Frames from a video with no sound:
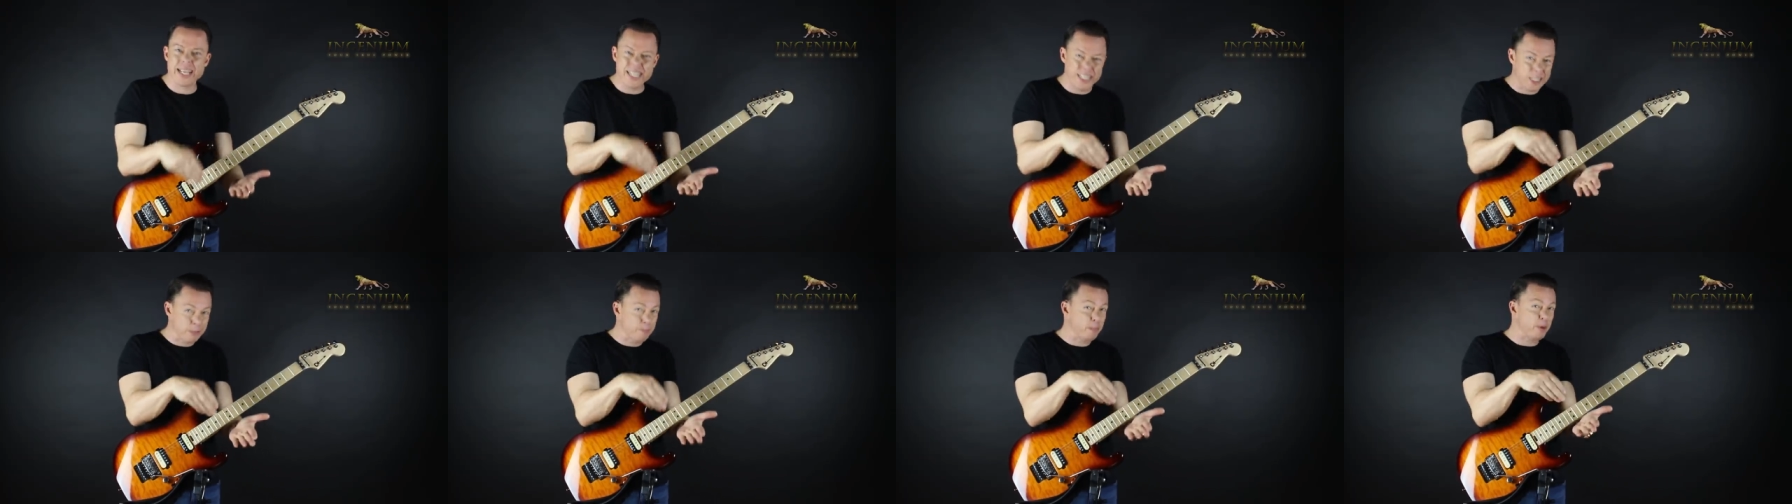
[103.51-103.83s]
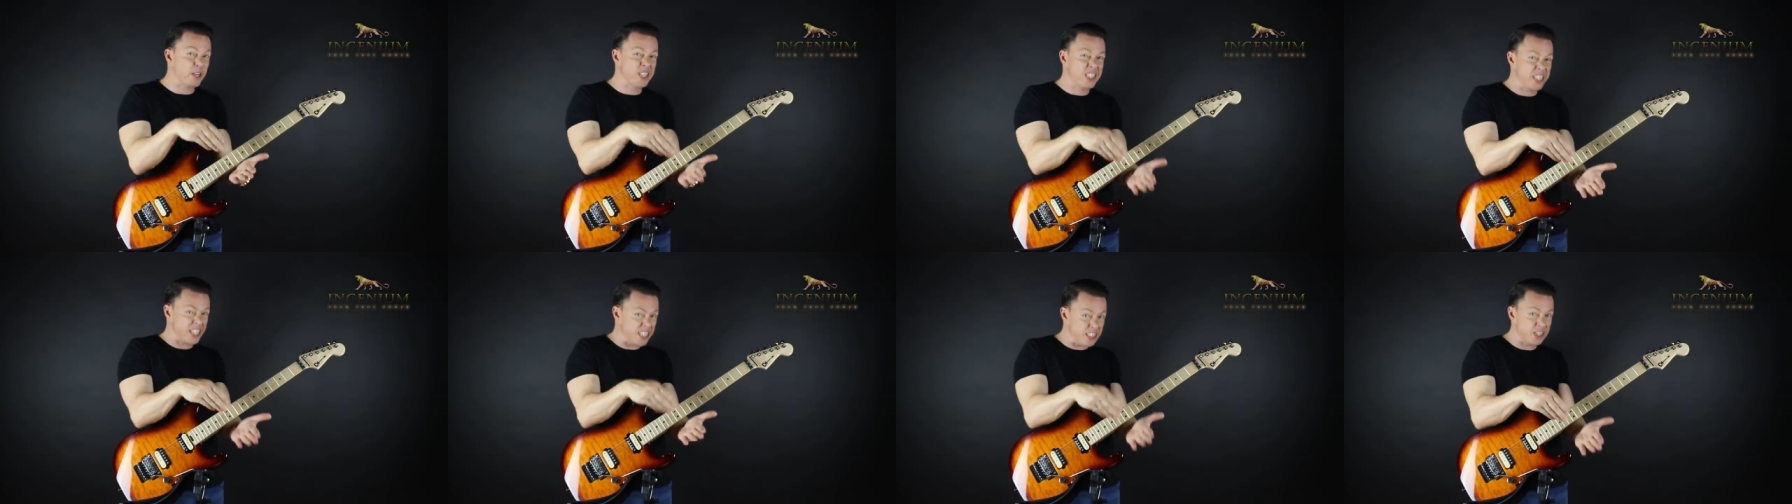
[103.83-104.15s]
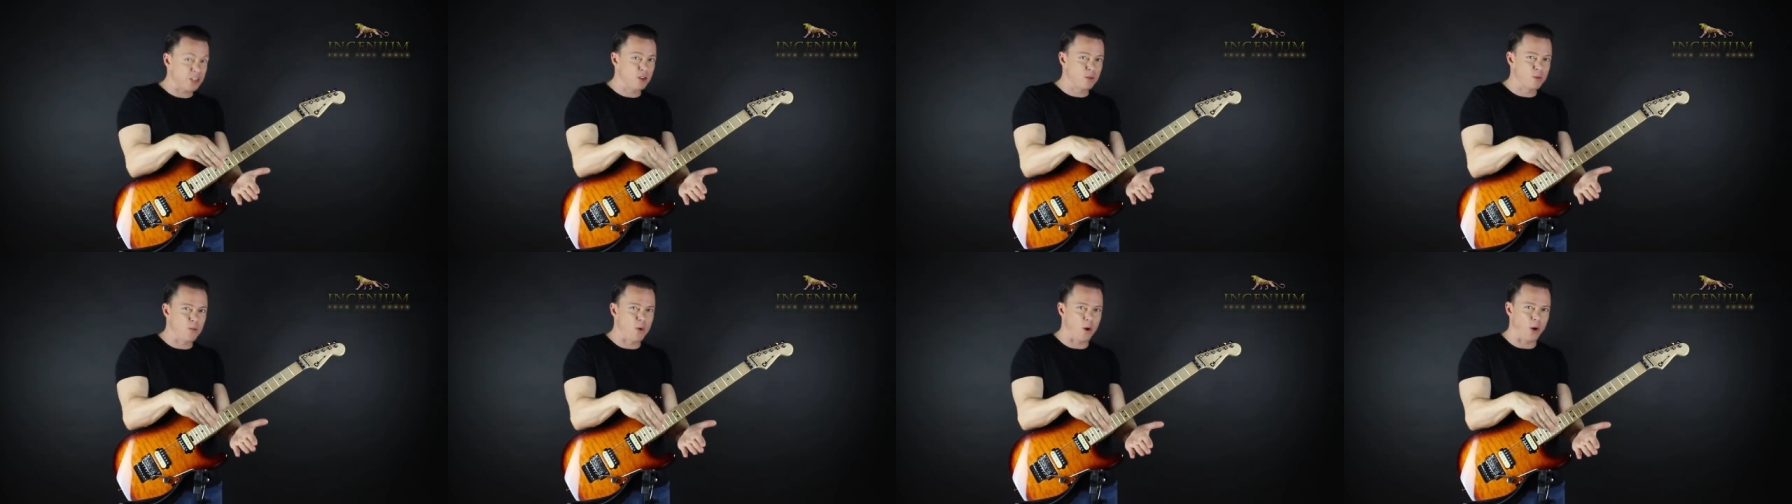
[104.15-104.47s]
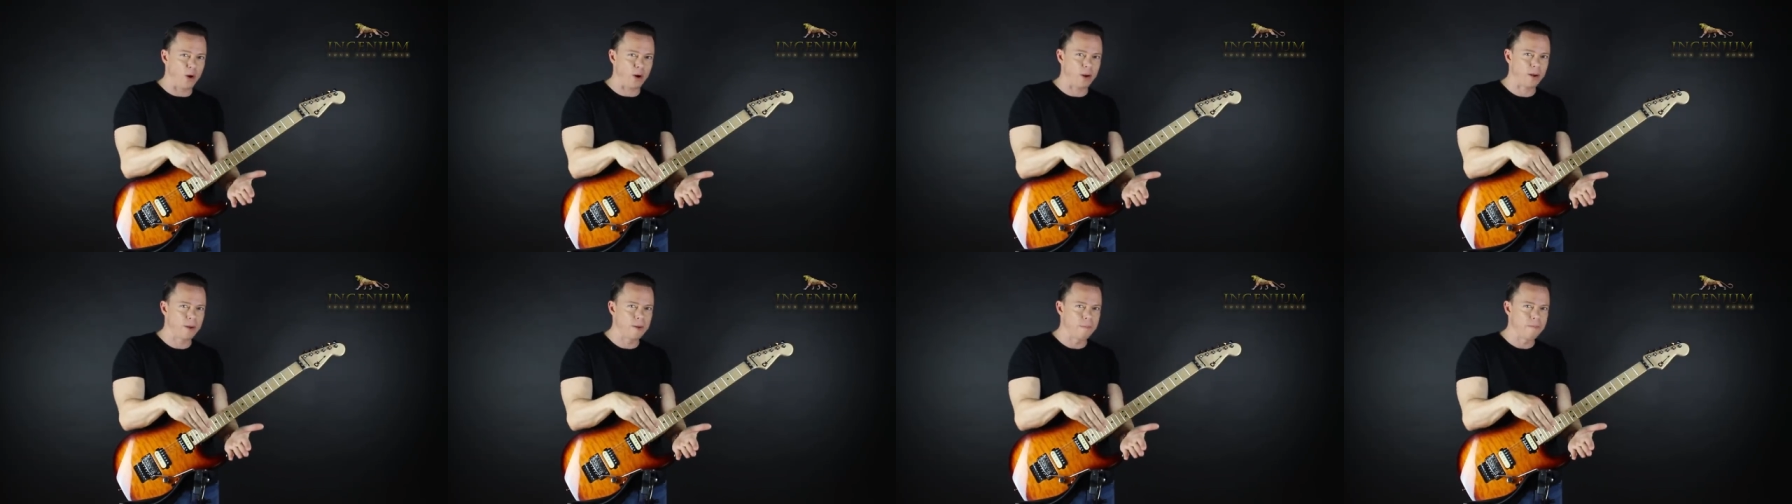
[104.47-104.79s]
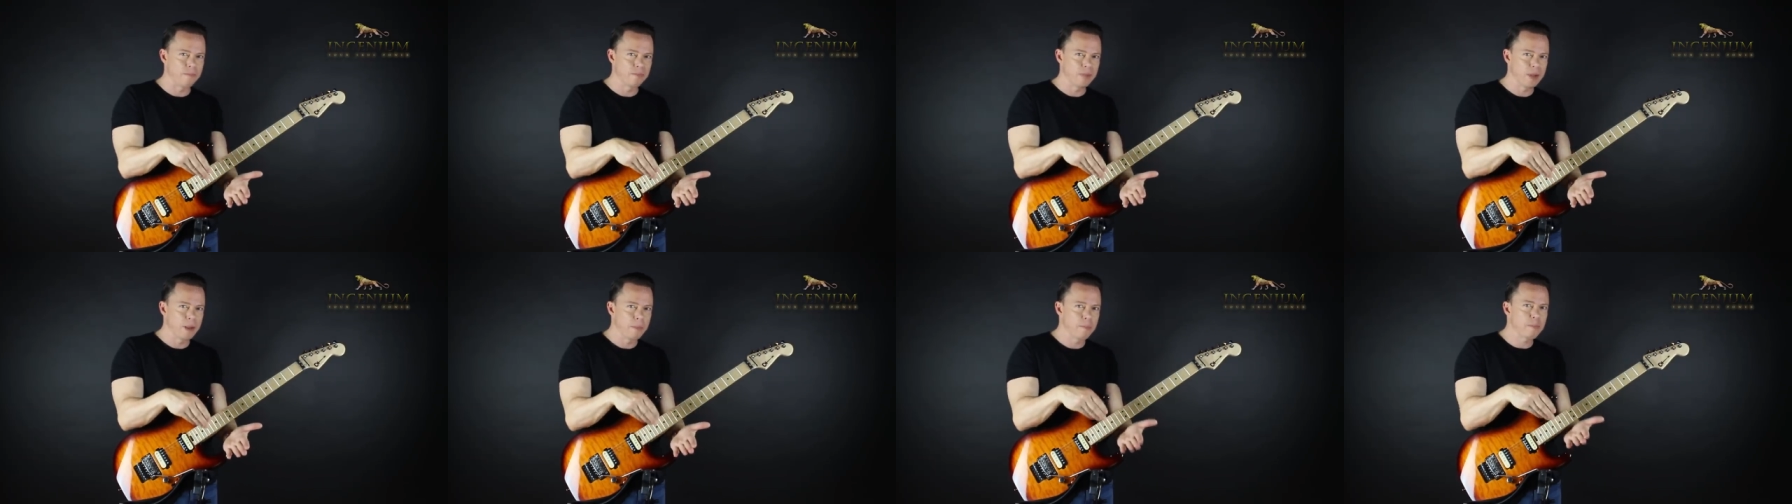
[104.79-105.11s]
It's precision work.
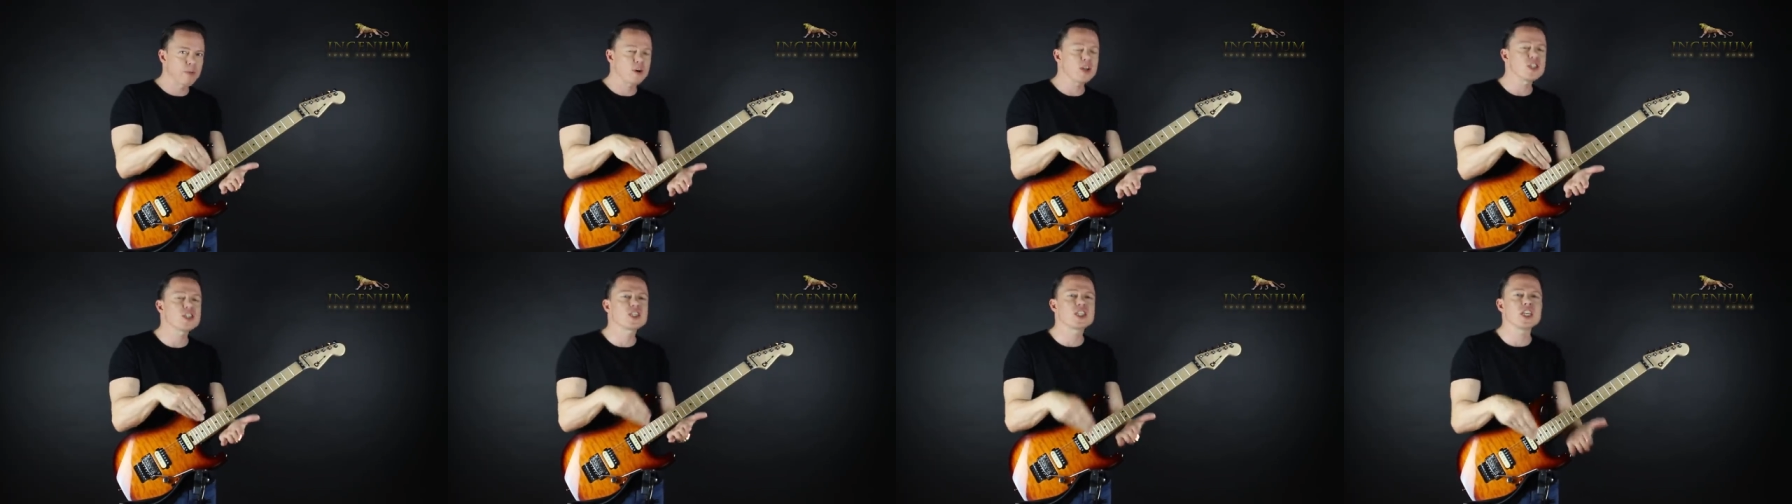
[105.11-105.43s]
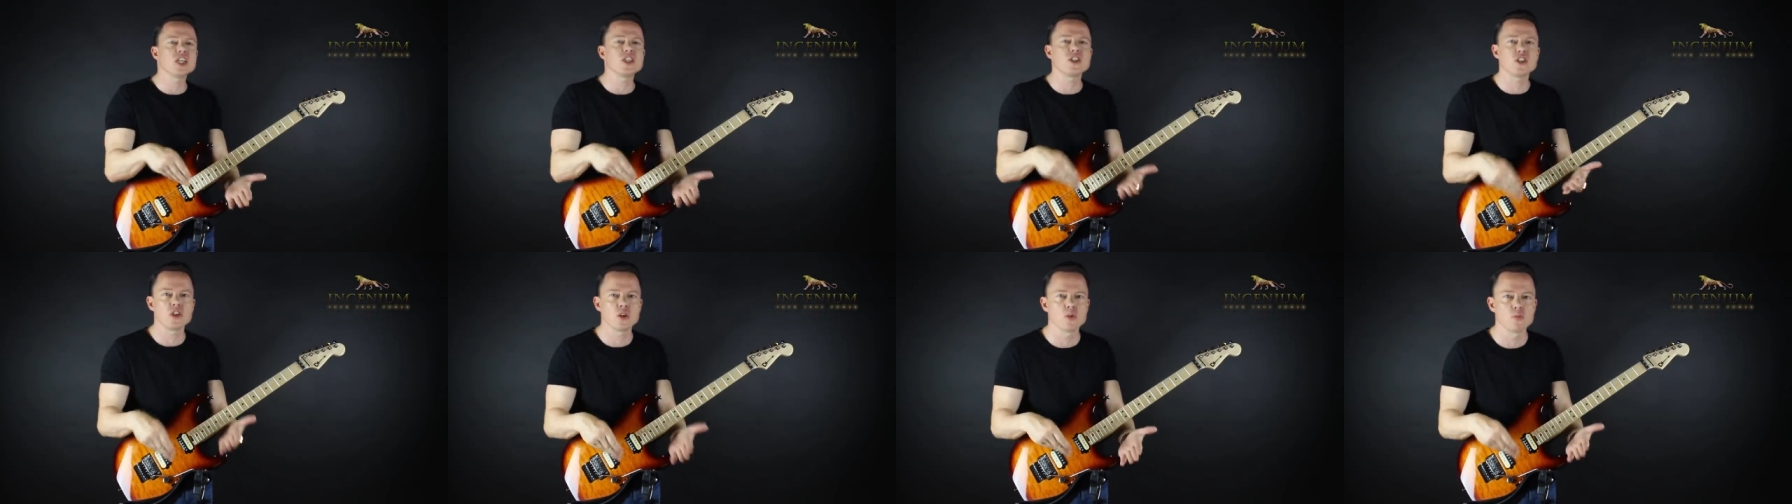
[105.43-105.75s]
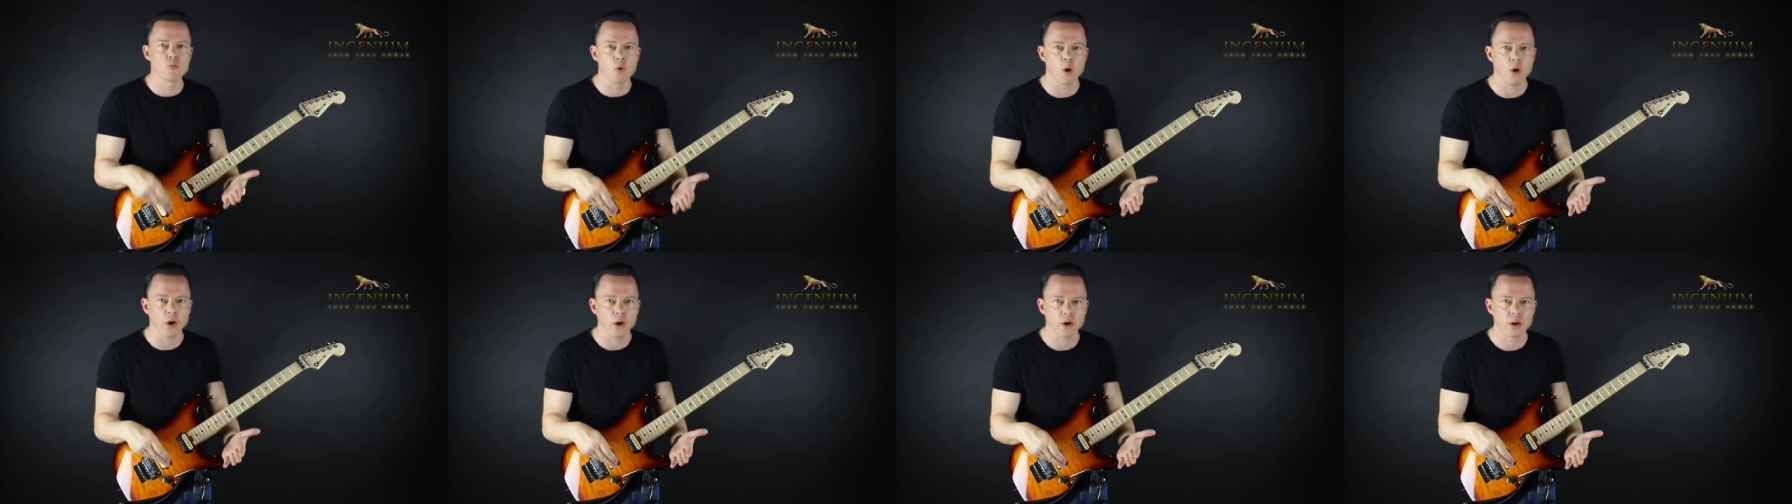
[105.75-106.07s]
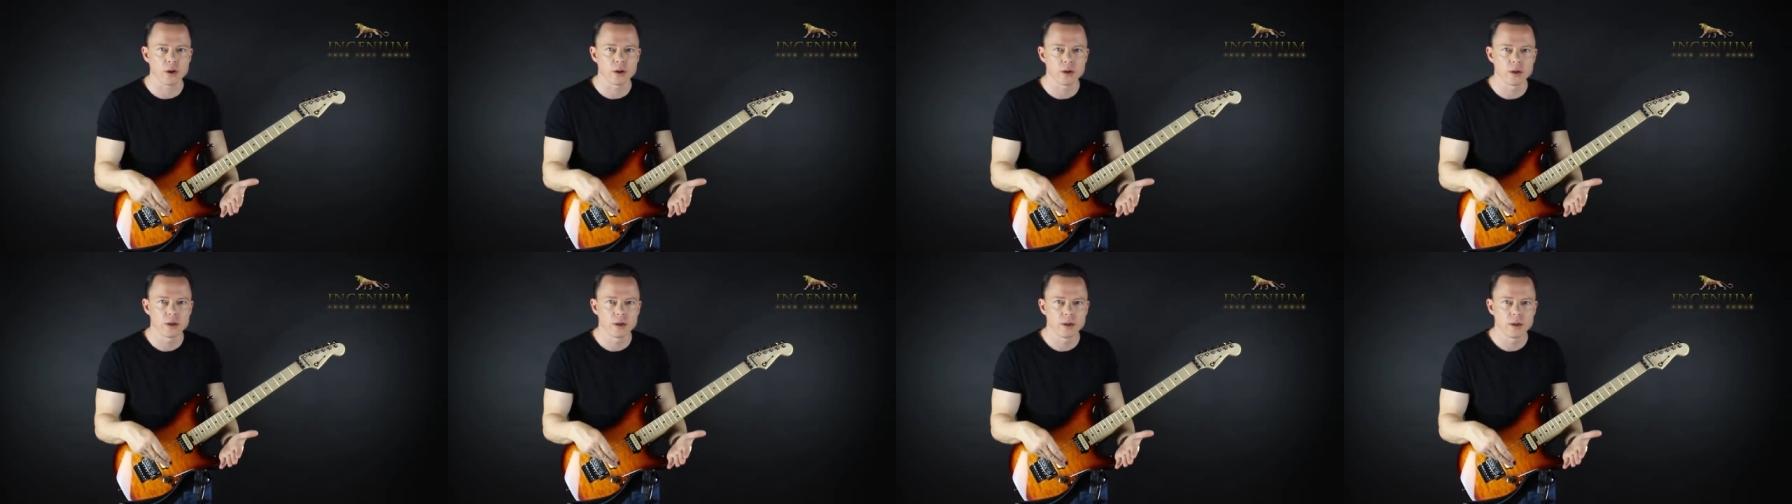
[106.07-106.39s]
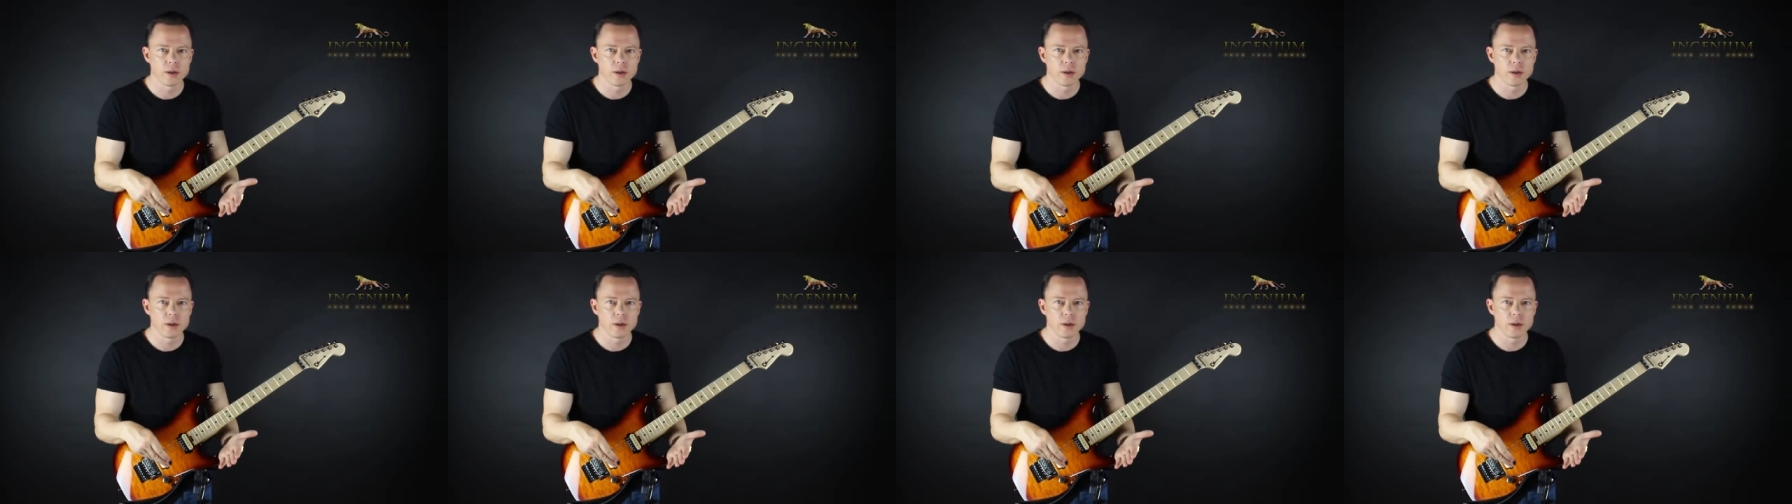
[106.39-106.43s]
Precision work.